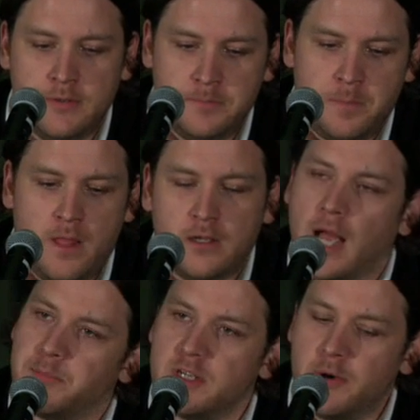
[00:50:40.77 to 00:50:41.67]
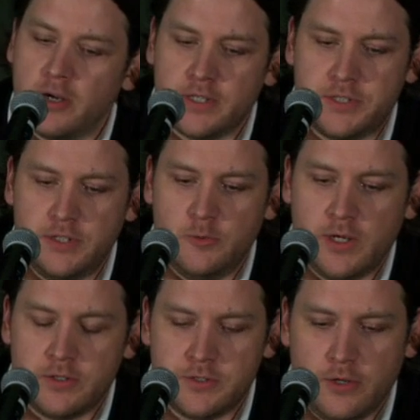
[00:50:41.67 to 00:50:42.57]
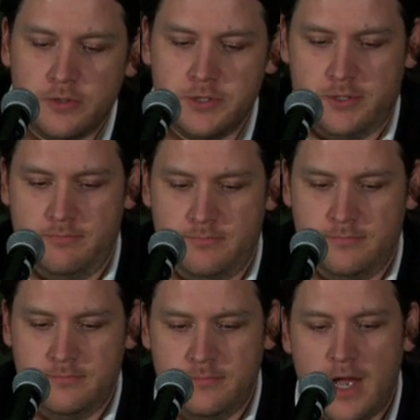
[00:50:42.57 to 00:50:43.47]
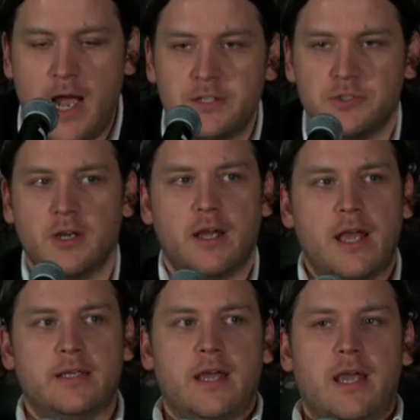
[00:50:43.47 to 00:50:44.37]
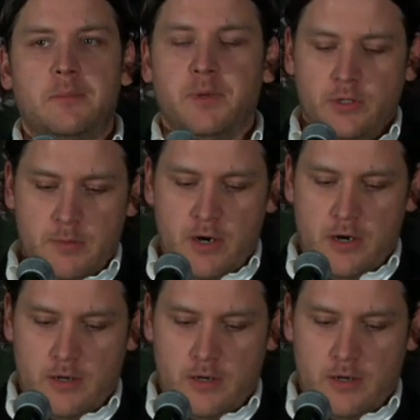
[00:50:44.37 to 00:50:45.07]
Captain America 2, Winter Soldier. Hydra, a.k.a. Bilderberg,